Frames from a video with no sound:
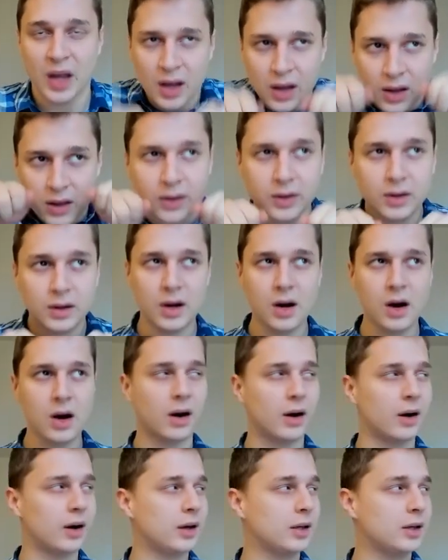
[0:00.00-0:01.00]
The
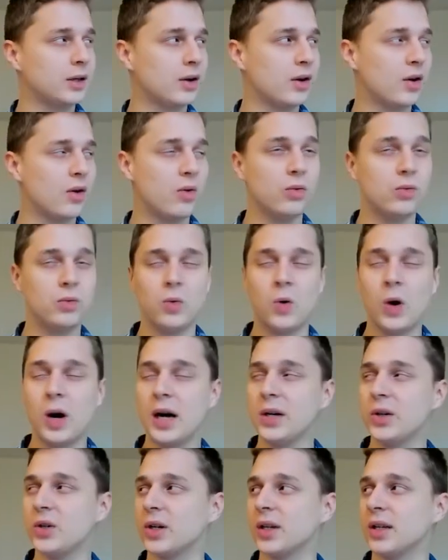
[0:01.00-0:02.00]
guard
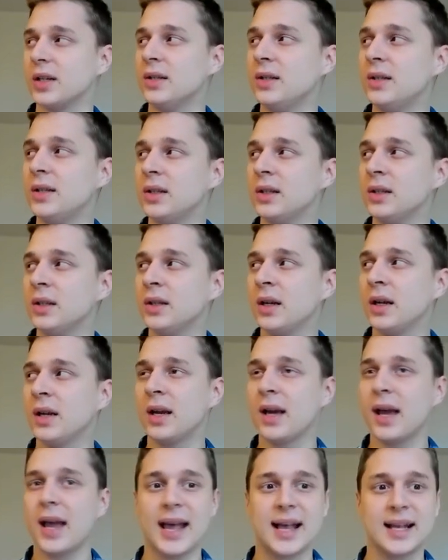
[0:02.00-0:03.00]
watches
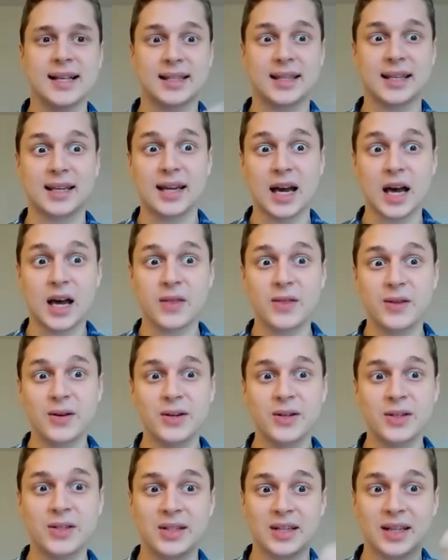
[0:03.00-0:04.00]
as the
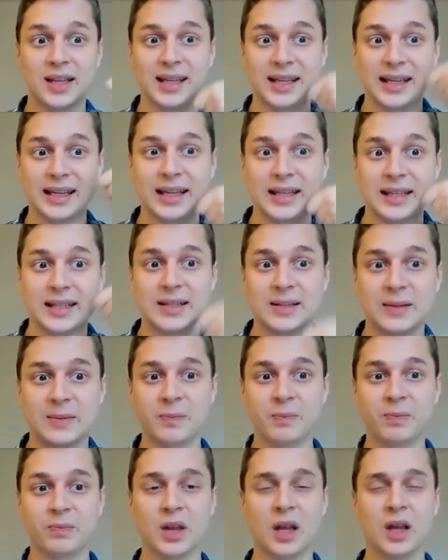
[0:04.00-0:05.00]
others eat.
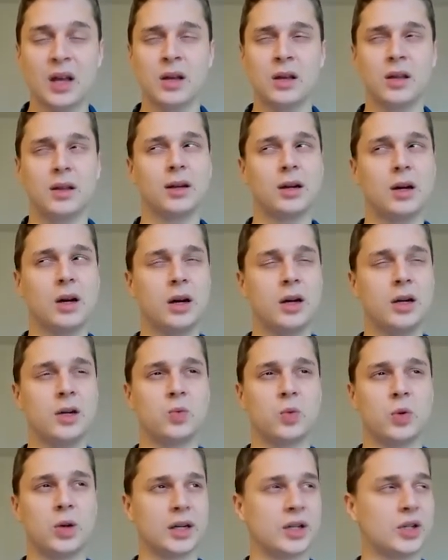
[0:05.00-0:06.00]
The guard
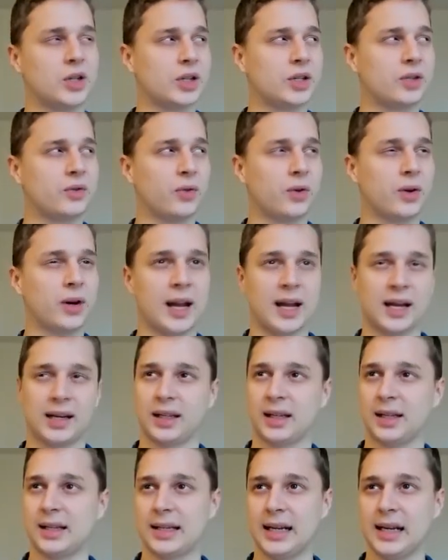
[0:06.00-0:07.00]
watches for
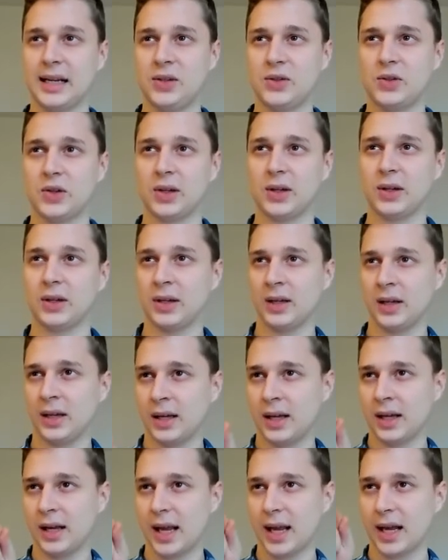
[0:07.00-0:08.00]
any danger,
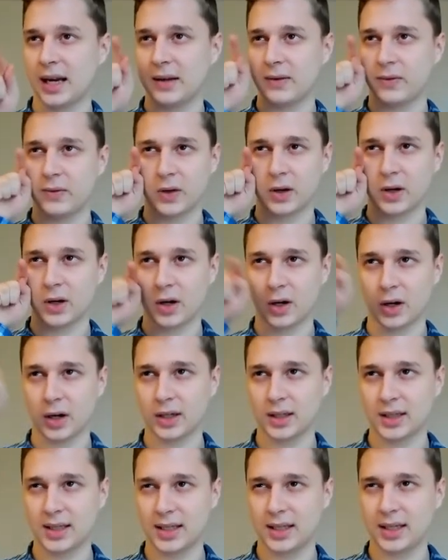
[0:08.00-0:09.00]
and if the
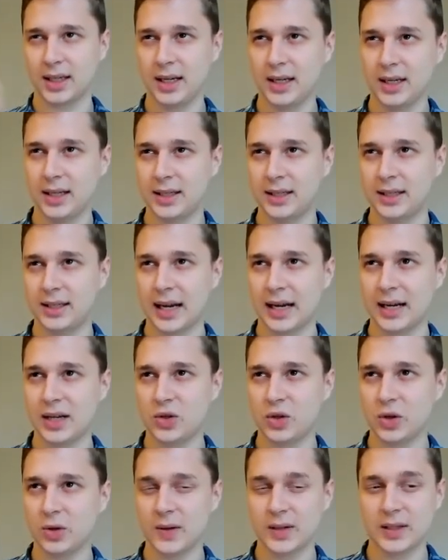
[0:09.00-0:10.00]
guard sees
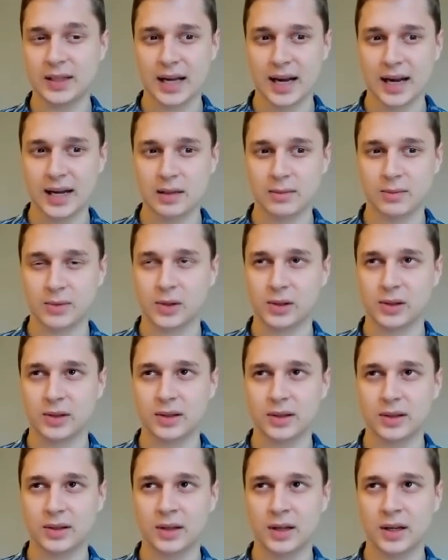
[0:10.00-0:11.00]
dangerous
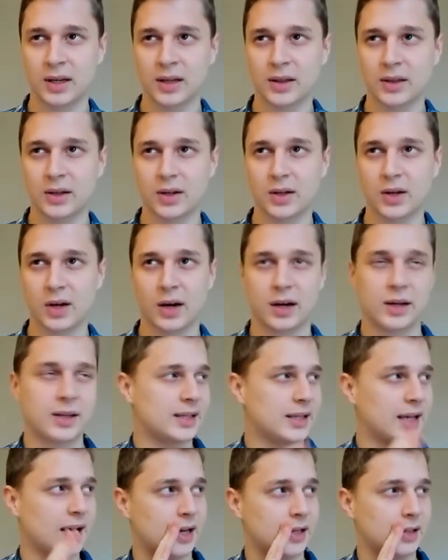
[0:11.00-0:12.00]
animals, the guard
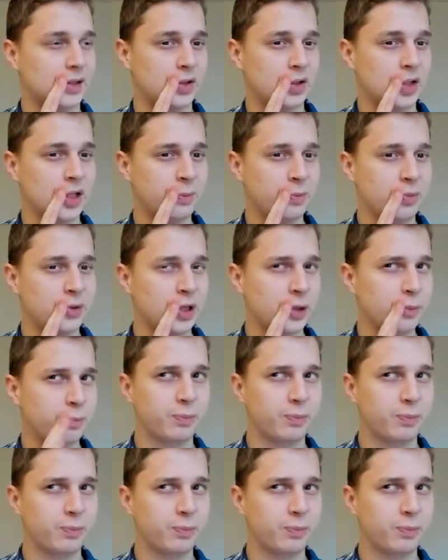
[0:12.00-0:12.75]
says, "Chip, chip,"